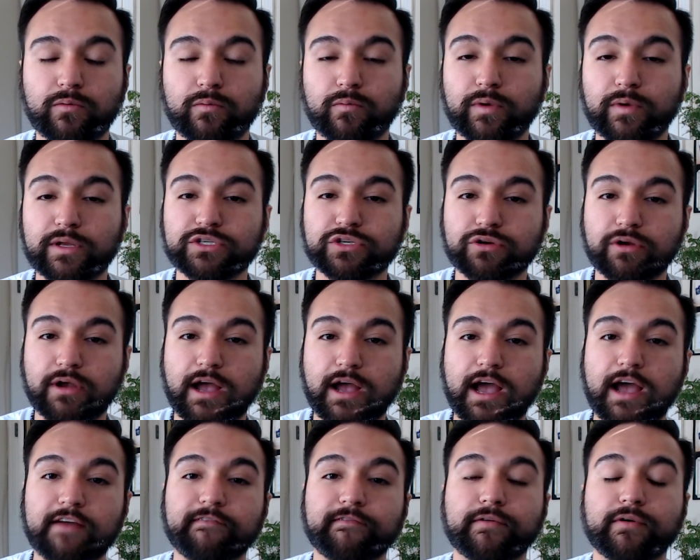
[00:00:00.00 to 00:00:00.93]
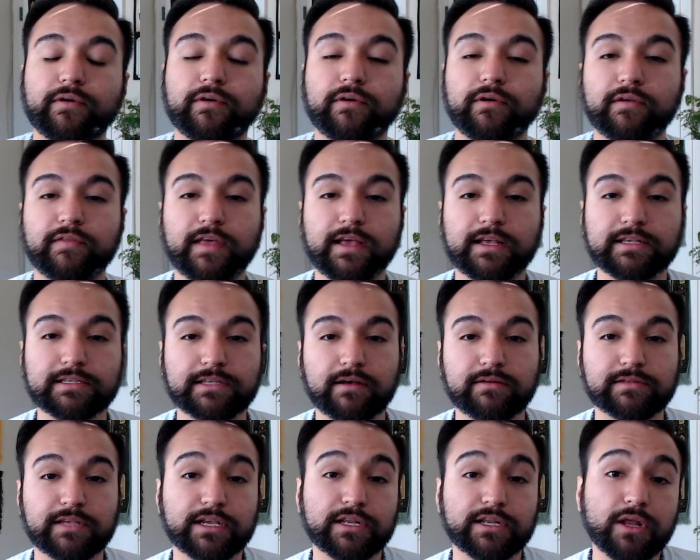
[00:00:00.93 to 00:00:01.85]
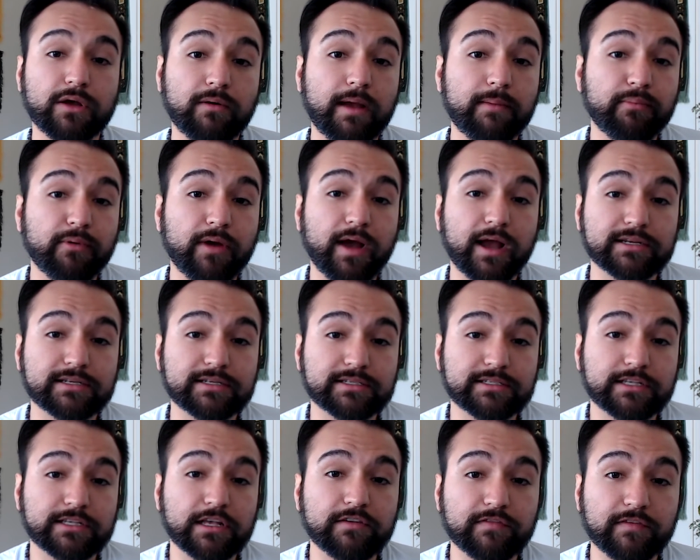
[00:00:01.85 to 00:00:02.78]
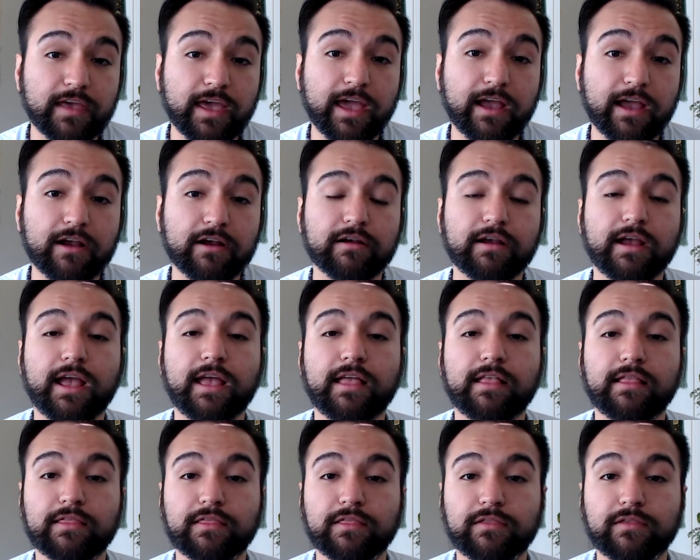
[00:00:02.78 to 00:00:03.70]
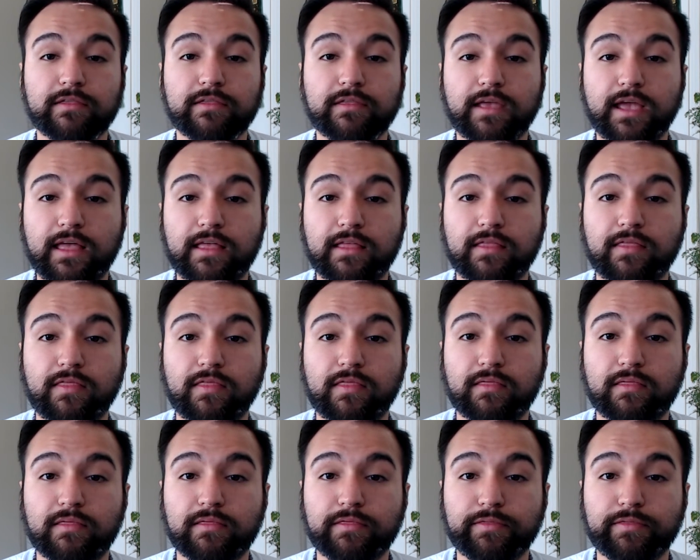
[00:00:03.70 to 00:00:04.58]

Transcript: witchcraft or this, I was like, no, I practice self-care in